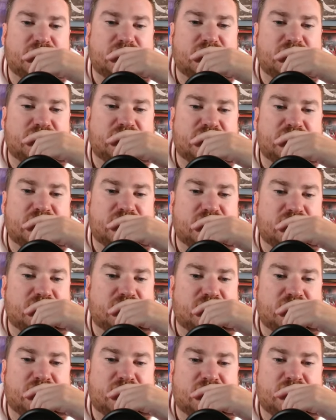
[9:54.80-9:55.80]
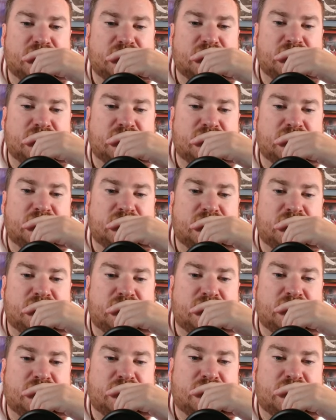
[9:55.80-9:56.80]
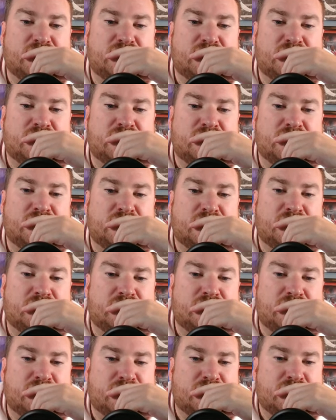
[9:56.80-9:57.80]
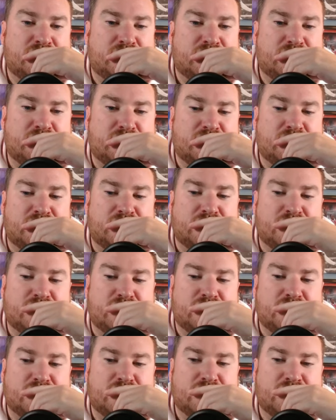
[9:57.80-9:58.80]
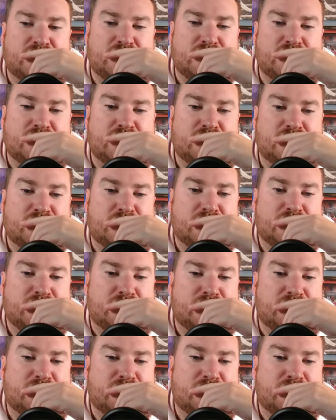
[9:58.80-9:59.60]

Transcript: (not speaking)